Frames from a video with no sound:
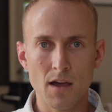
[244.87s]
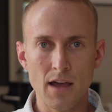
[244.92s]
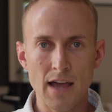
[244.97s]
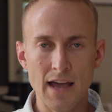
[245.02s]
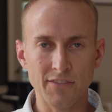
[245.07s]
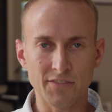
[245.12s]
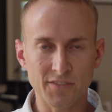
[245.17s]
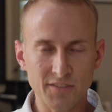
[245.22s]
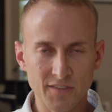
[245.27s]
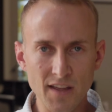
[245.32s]

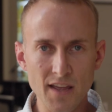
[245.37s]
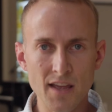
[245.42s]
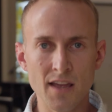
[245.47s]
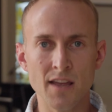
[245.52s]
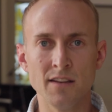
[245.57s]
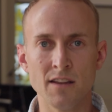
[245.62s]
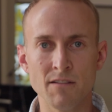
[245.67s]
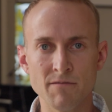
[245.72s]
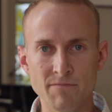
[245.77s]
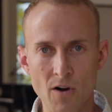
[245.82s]
have
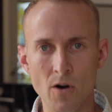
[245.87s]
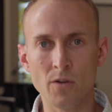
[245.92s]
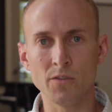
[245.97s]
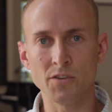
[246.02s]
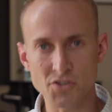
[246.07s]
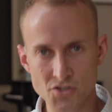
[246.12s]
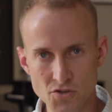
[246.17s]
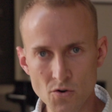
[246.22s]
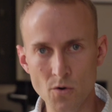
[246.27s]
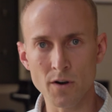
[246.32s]
sinned and
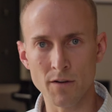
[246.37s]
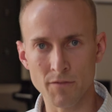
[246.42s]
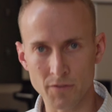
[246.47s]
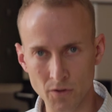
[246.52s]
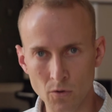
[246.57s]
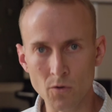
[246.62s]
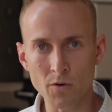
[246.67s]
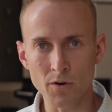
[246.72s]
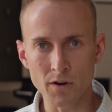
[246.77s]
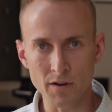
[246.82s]
fallen short of the
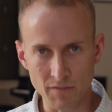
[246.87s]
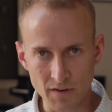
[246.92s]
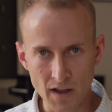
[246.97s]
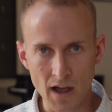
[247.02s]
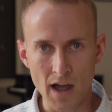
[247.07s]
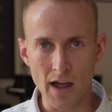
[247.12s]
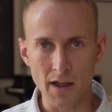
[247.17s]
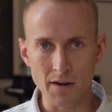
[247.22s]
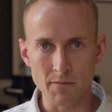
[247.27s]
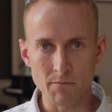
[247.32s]
glory of
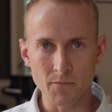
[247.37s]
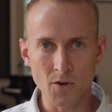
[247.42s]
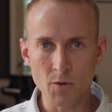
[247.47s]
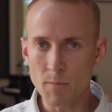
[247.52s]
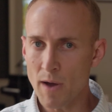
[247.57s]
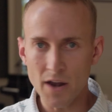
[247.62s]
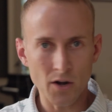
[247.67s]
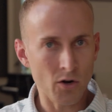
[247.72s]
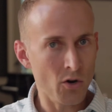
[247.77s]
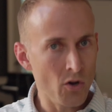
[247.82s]
God, no
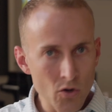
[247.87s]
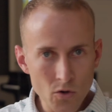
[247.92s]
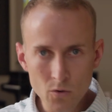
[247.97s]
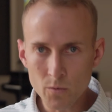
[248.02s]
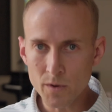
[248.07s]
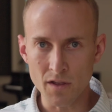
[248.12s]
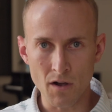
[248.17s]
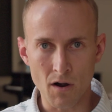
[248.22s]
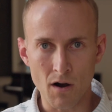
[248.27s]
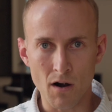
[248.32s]
matter who
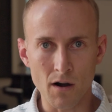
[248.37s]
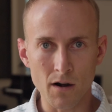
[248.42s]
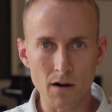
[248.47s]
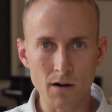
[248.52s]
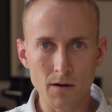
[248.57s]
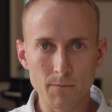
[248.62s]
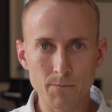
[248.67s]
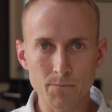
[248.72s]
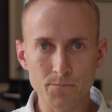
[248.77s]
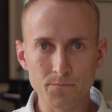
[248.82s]
we
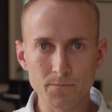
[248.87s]
are.